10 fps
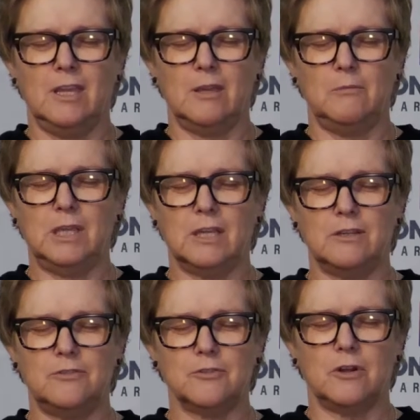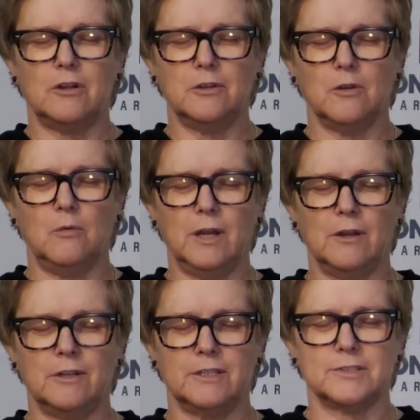and begin to draw your
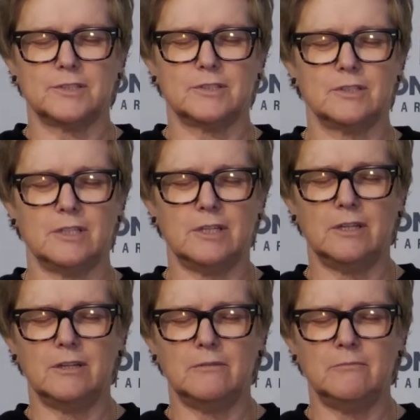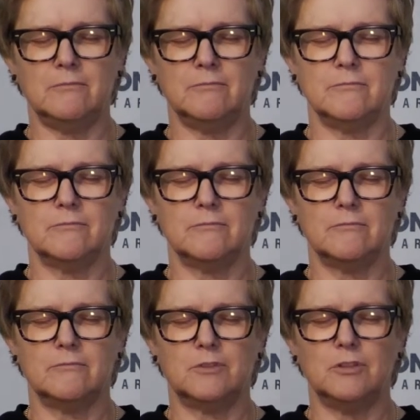awareness
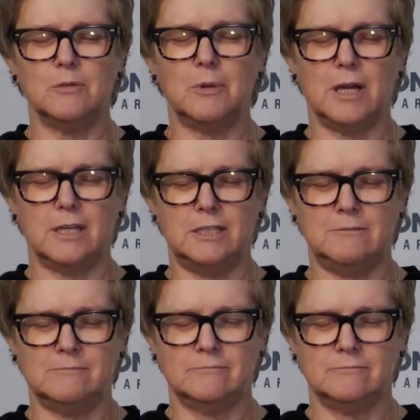to your body.